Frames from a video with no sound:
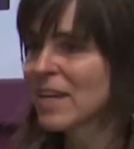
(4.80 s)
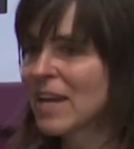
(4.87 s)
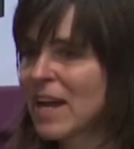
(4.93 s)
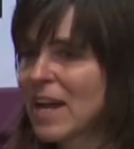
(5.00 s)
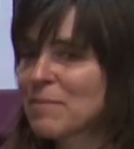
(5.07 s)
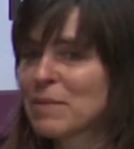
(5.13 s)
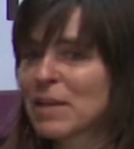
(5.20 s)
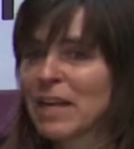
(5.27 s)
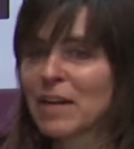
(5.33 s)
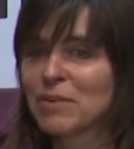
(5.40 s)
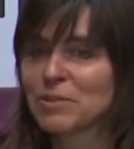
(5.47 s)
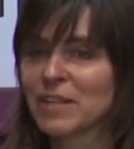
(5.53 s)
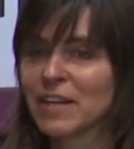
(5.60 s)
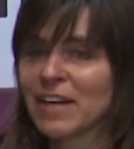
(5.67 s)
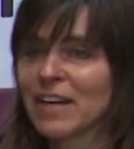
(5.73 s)
I'm
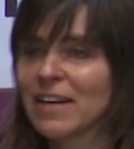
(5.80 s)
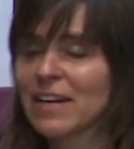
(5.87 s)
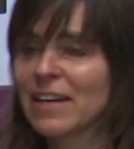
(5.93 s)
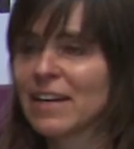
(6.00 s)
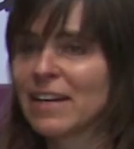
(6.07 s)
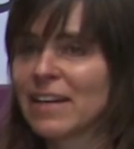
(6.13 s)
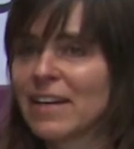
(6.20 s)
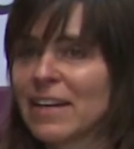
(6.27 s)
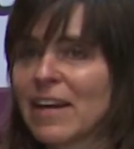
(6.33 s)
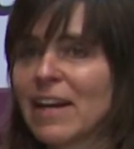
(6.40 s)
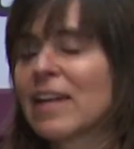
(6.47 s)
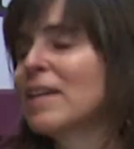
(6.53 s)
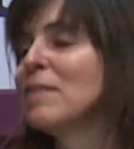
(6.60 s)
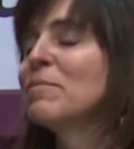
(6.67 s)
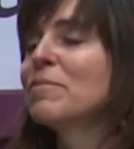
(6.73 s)
Claudia.
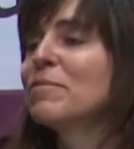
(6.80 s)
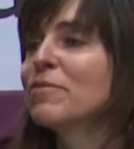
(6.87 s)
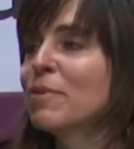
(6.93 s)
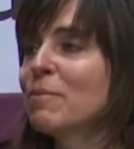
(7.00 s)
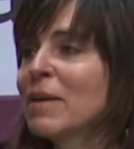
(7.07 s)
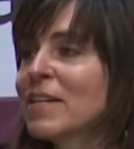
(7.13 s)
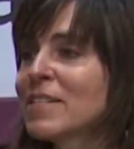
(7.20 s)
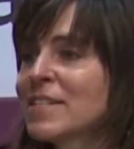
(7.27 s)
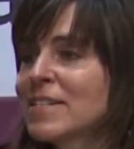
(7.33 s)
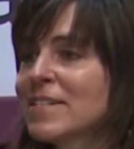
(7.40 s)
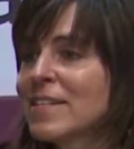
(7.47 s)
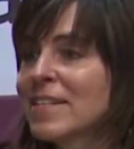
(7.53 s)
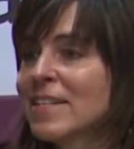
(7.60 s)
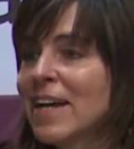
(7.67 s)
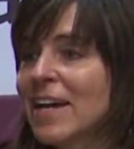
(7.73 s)
I am from
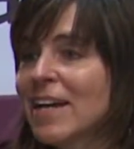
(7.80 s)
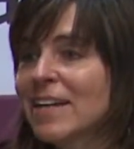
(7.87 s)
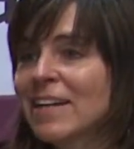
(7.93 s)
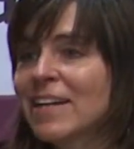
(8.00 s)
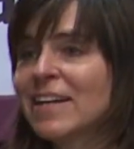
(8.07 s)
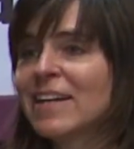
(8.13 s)
Argentina,